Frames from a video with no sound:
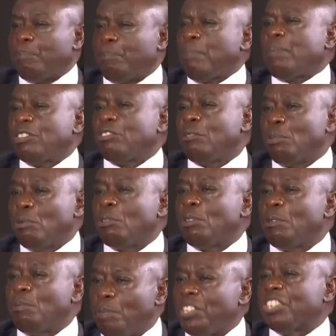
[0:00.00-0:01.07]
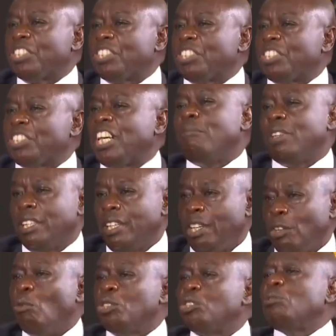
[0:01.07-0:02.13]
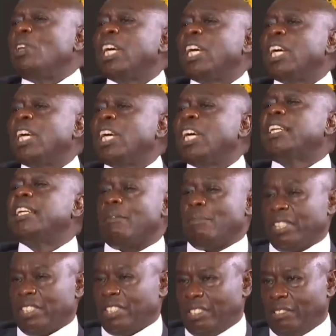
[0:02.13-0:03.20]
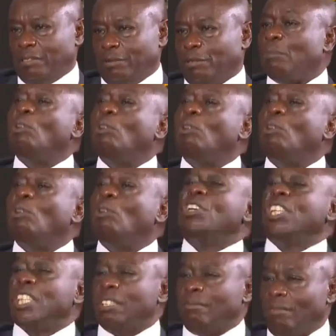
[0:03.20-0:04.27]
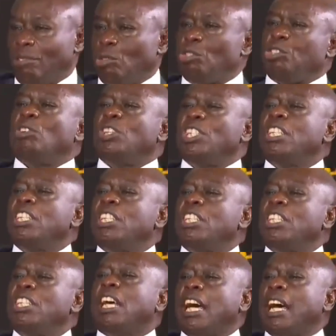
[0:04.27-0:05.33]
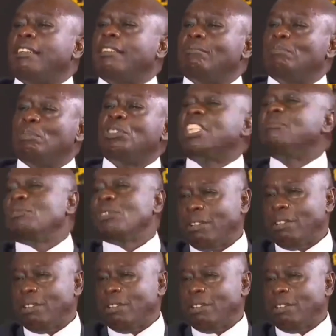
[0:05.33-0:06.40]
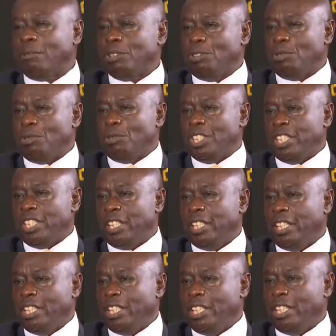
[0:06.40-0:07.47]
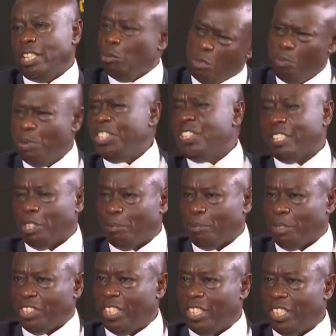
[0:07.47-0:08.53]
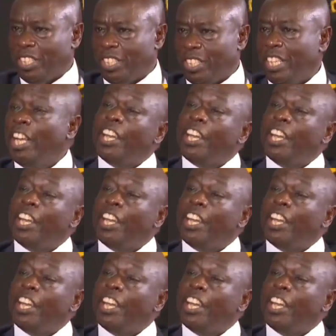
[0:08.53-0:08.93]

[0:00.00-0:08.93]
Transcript: that the purpose of the broad-based government was to get numbers from ODM to join and put them together with UDA to impeach the deputy